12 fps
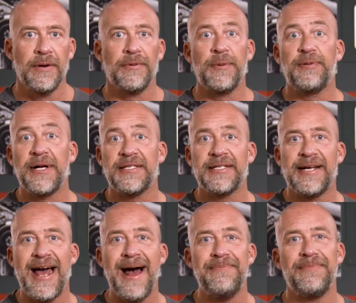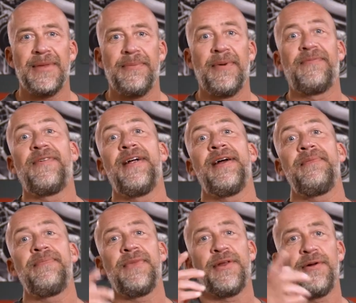Replace the cap, and my
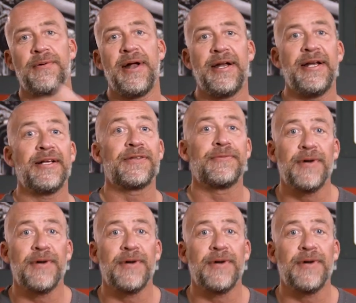friend, you're ready to hit the